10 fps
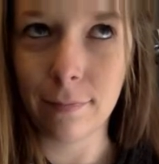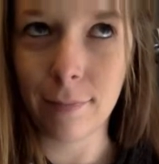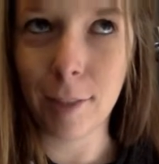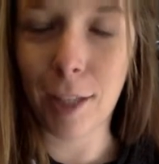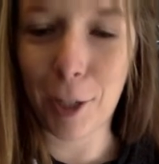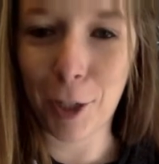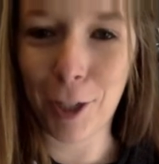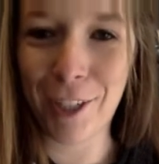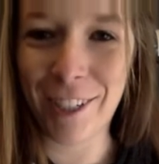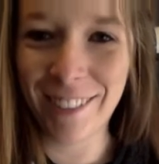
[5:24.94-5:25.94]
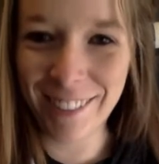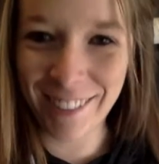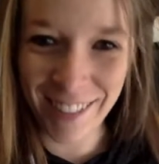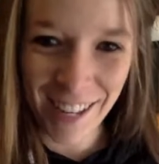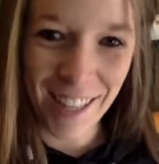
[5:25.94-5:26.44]
the letter
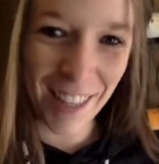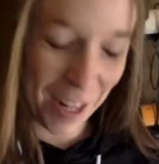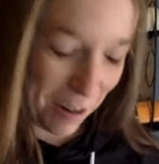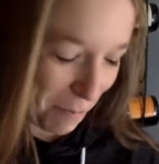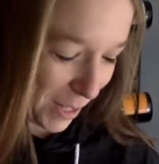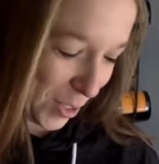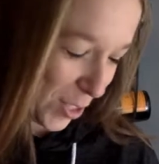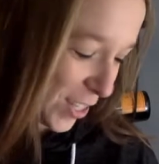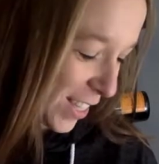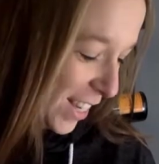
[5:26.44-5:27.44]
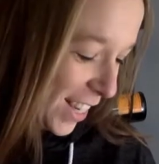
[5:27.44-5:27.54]
pictures.